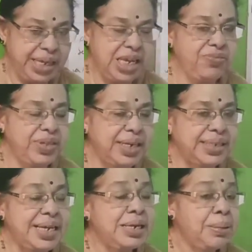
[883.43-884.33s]
If there
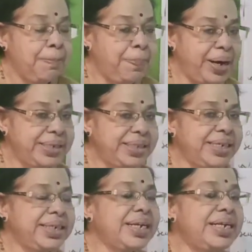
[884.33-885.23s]
is a
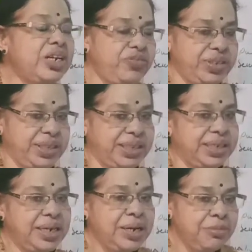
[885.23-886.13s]
budgetary
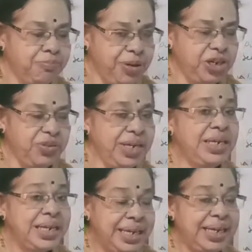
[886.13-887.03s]
deficit
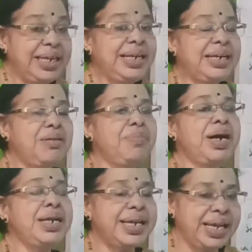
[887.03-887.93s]
between income
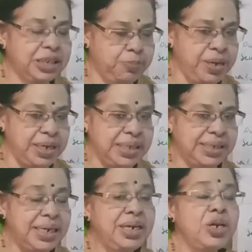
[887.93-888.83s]
and
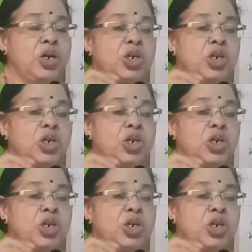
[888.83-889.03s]
expenditure,